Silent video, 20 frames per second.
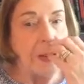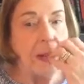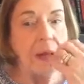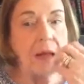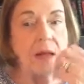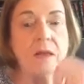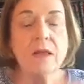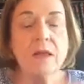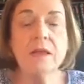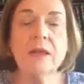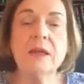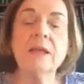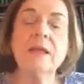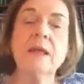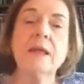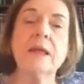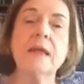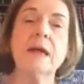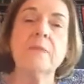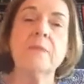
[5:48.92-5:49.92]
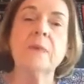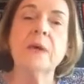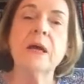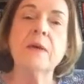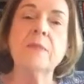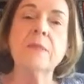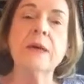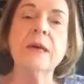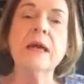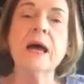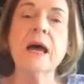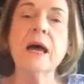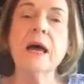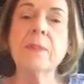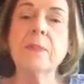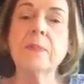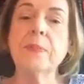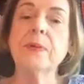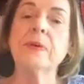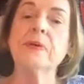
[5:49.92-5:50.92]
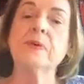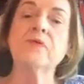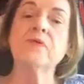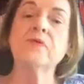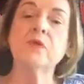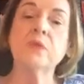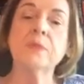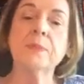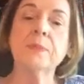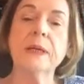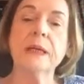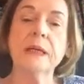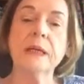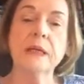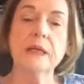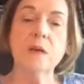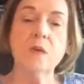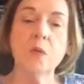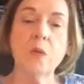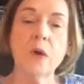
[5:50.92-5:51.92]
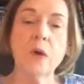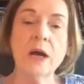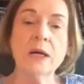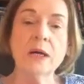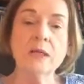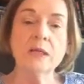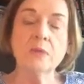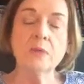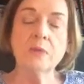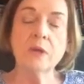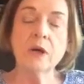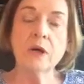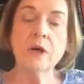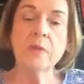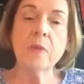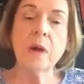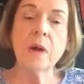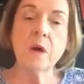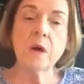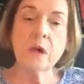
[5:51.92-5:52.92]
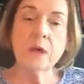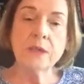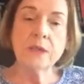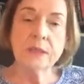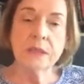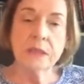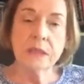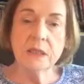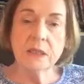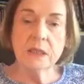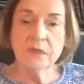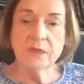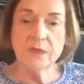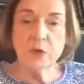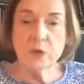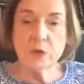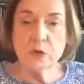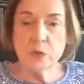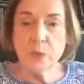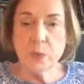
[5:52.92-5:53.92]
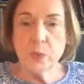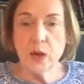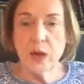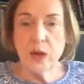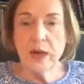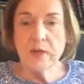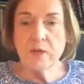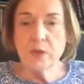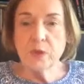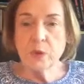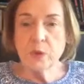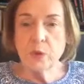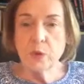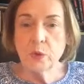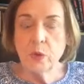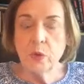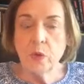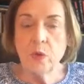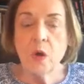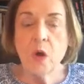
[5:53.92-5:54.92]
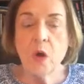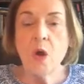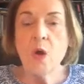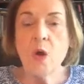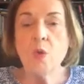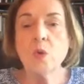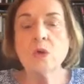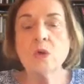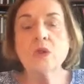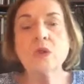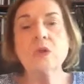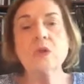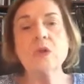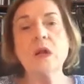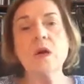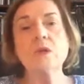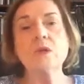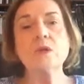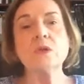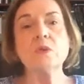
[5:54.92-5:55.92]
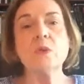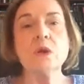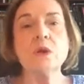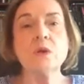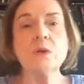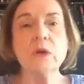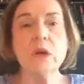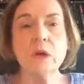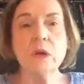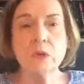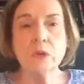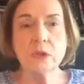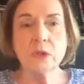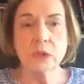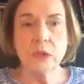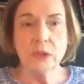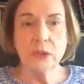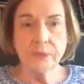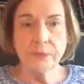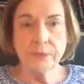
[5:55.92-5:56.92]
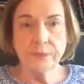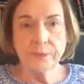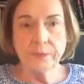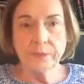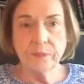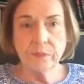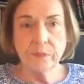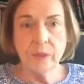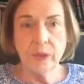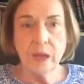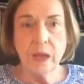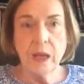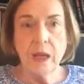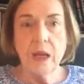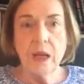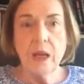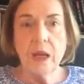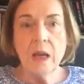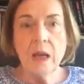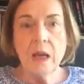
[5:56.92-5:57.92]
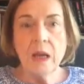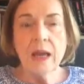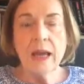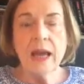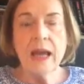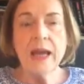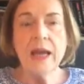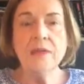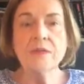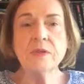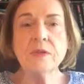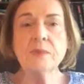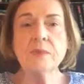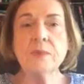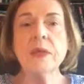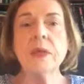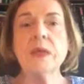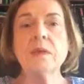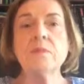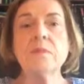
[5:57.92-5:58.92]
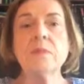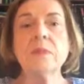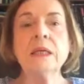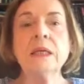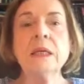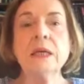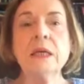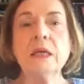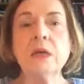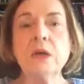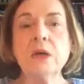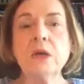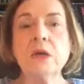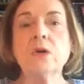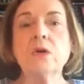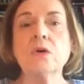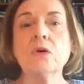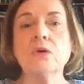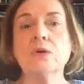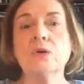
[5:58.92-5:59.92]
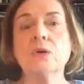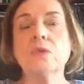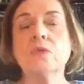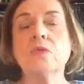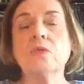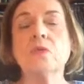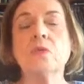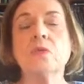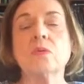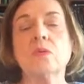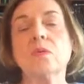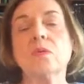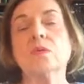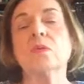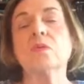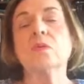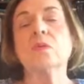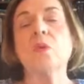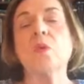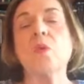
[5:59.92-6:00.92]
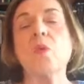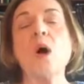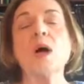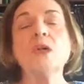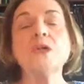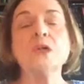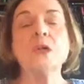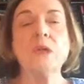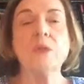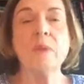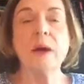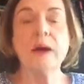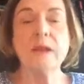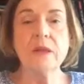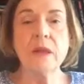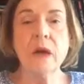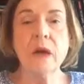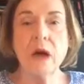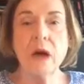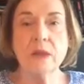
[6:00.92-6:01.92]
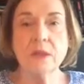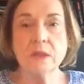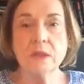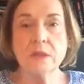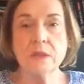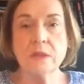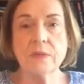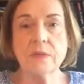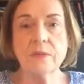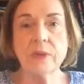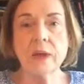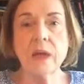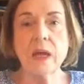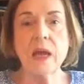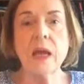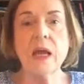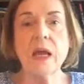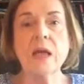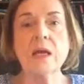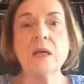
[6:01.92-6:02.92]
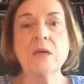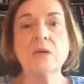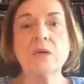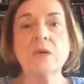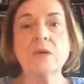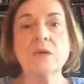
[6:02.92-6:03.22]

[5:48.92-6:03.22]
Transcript: And the thing that kept coming up for me was Mary Morrissey's first brave tool, which is notice what you're noticing. And I have spent many years watching my thoughts and